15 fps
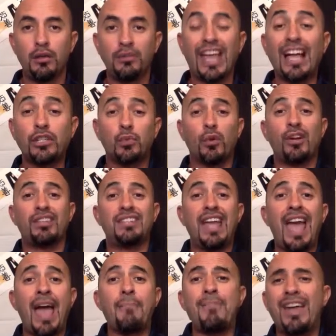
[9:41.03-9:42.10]
That's where it's
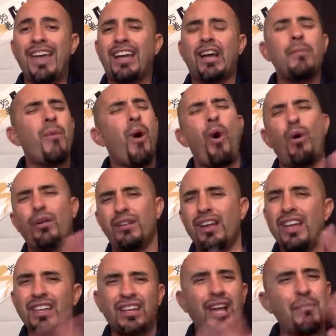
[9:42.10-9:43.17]
at, man. Come on.
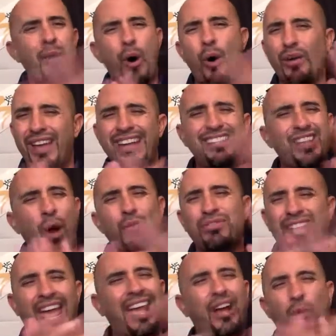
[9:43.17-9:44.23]
Come on. It
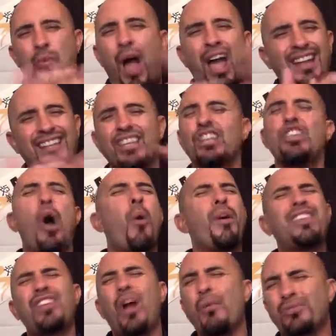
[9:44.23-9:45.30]
don't take a rocket. Yo,
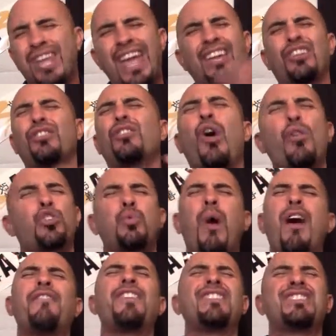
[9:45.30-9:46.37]
it don't take you to go to
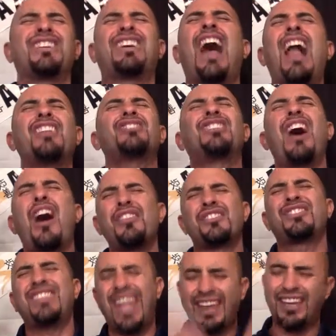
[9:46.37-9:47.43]
12 years of college to
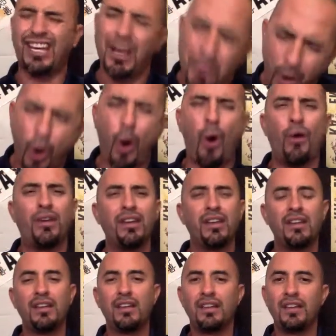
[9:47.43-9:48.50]
understand it. Come on.
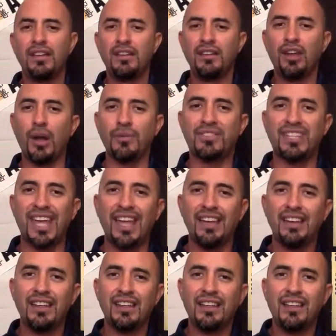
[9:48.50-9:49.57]
You know what I'm
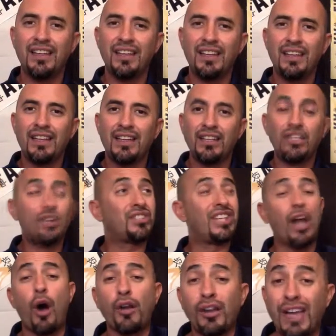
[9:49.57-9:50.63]
saying? You
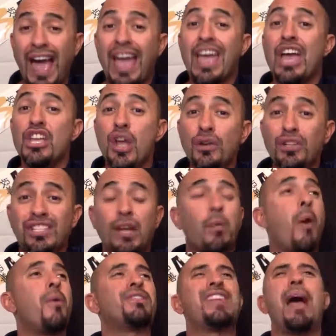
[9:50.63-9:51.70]
see all the hey, you see
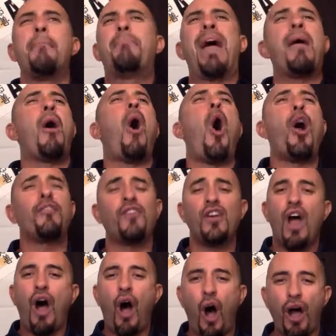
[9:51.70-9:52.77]
what was that? Bay
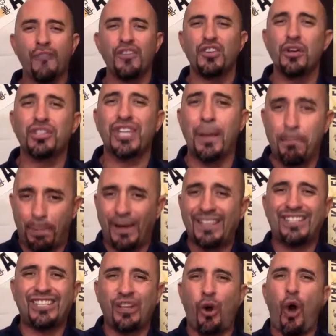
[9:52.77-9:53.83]
Harvard? Harvard, you see
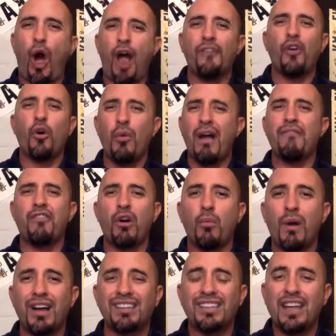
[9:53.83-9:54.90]
Princeton or Harvard, whoever it
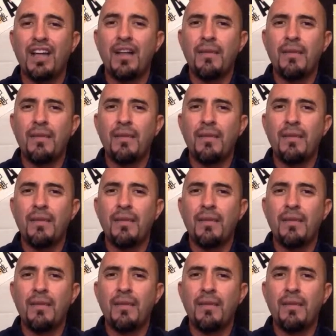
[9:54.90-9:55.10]
was.